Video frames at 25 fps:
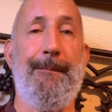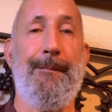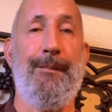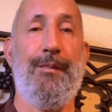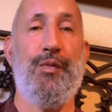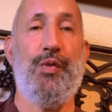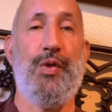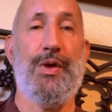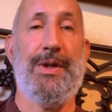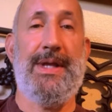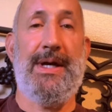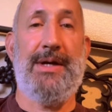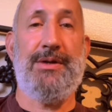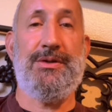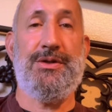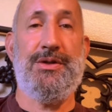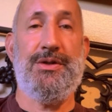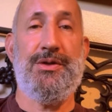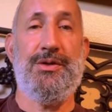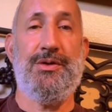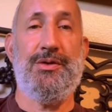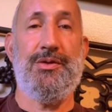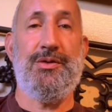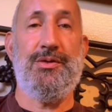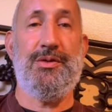without
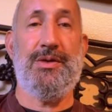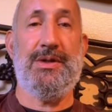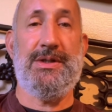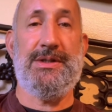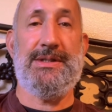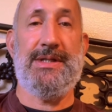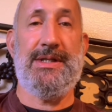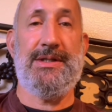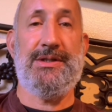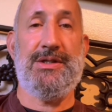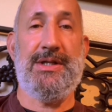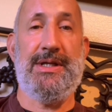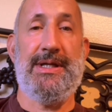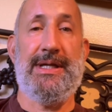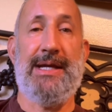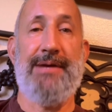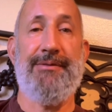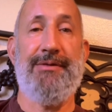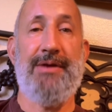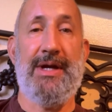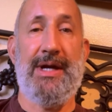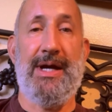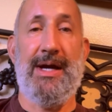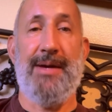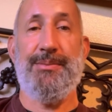you essentially
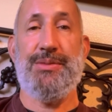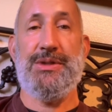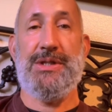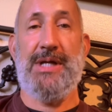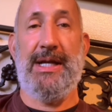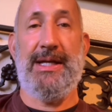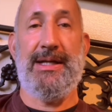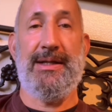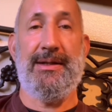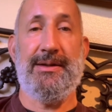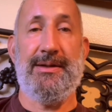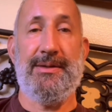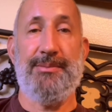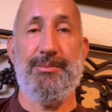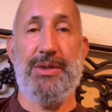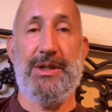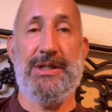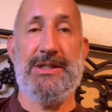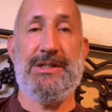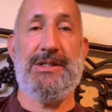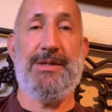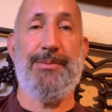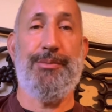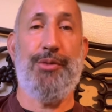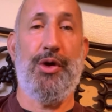giving up signing the
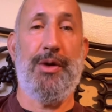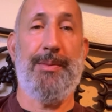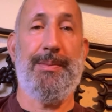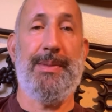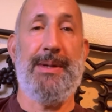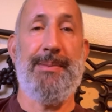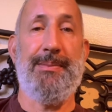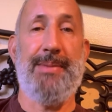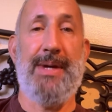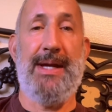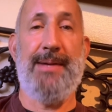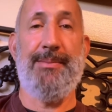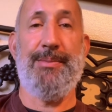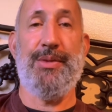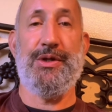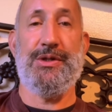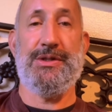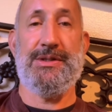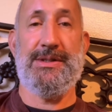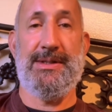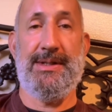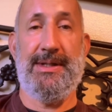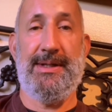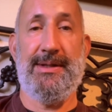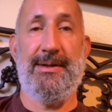please deport me papers,
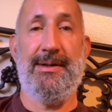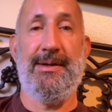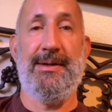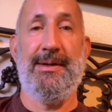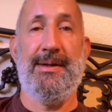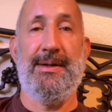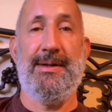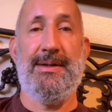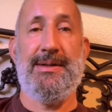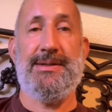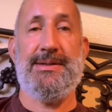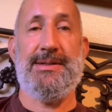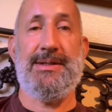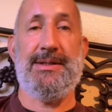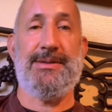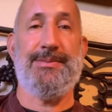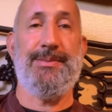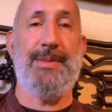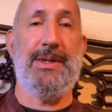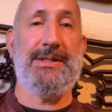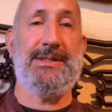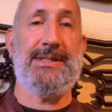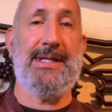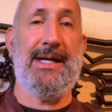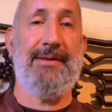and then 6
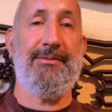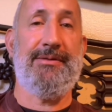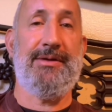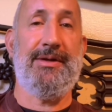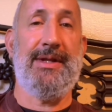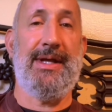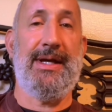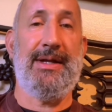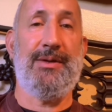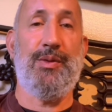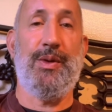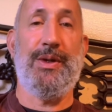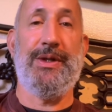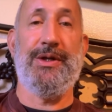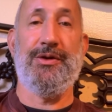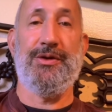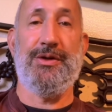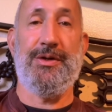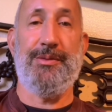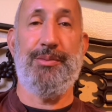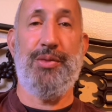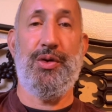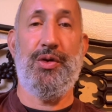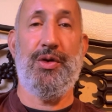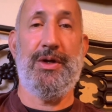months after that, when you're
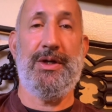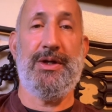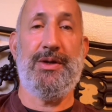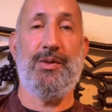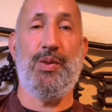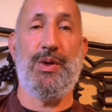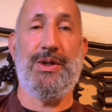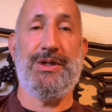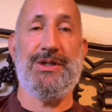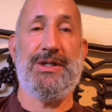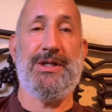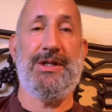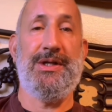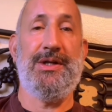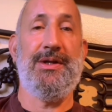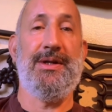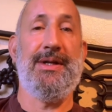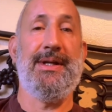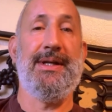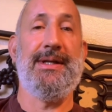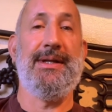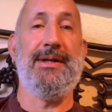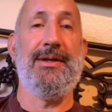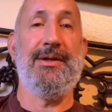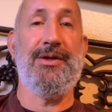deported, wishing you
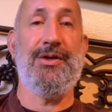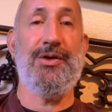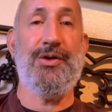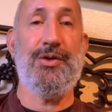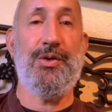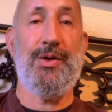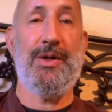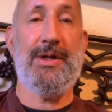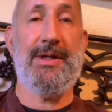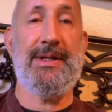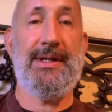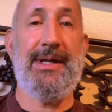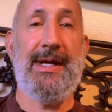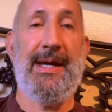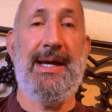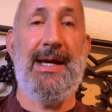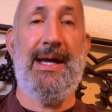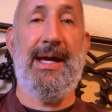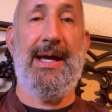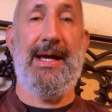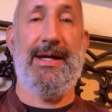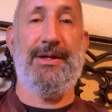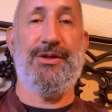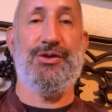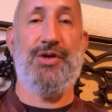didn't do it
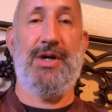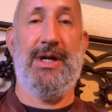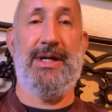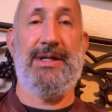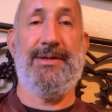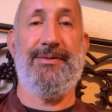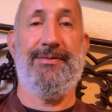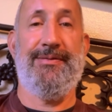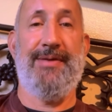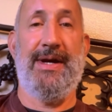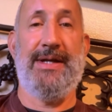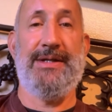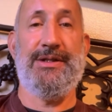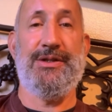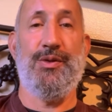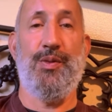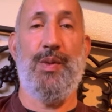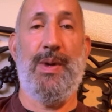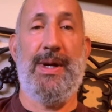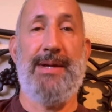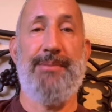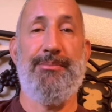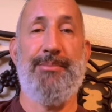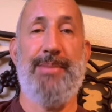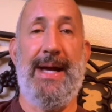and trying to find your
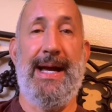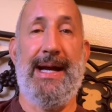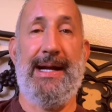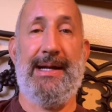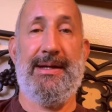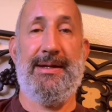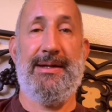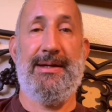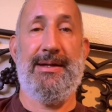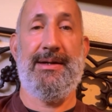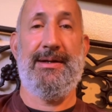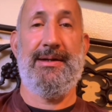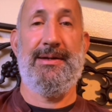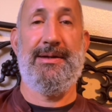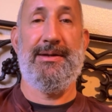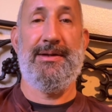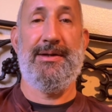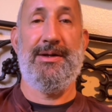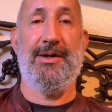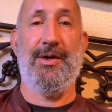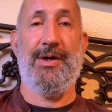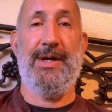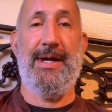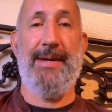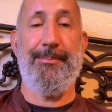way back.
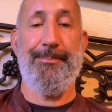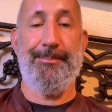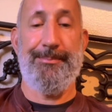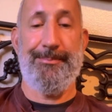Okay?